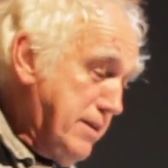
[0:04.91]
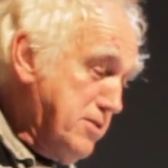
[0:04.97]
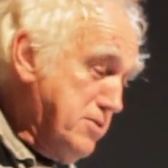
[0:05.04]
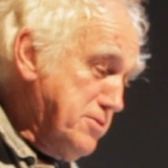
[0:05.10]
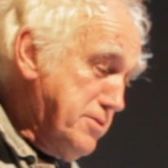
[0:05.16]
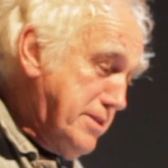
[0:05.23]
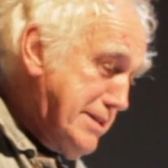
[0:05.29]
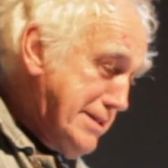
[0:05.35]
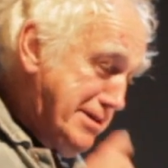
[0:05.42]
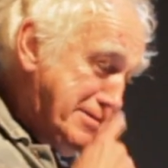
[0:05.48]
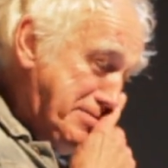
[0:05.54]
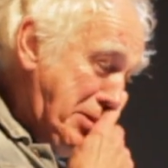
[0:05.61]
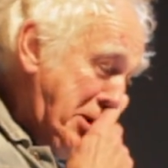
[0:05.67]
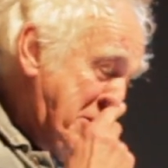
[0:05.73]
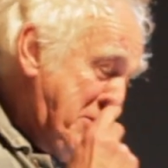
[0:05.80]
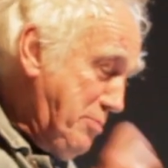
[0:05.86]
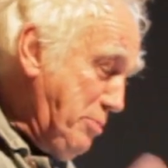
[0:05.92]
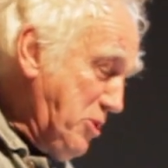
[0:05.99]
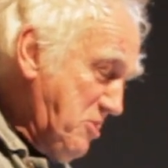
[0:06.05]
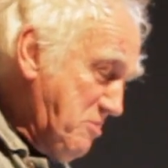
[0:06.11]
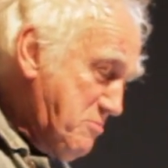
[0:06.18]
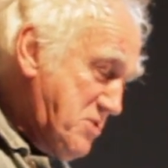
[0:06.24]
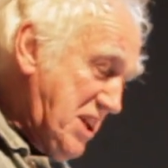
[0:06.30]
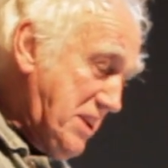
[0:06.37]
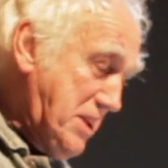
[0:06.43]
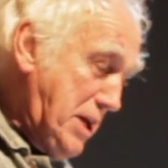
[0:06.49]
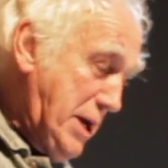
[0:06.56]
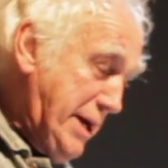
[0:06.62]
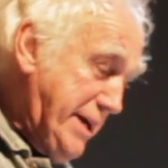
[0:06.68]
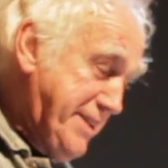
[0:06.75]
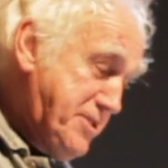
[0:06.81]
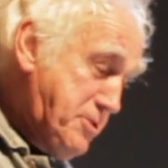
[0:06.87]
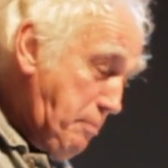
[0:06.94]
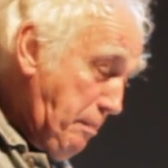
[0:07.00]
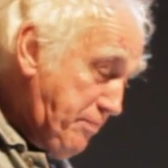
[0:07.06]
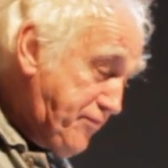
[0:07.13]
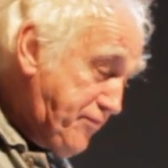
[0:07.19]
although I love both bottoms and cars.